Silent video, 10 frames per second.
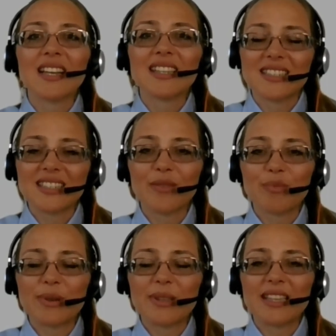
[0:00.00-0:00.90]

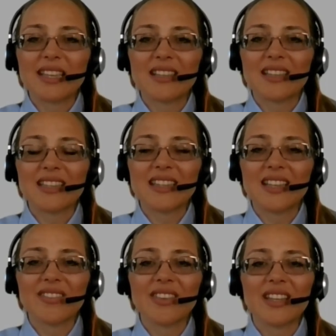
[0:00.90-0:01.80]
simple and, and
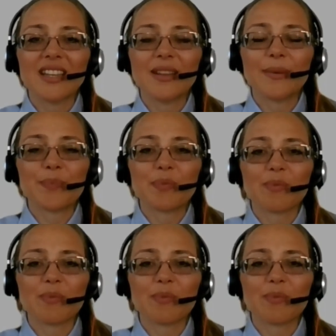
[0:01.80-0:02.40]
they're very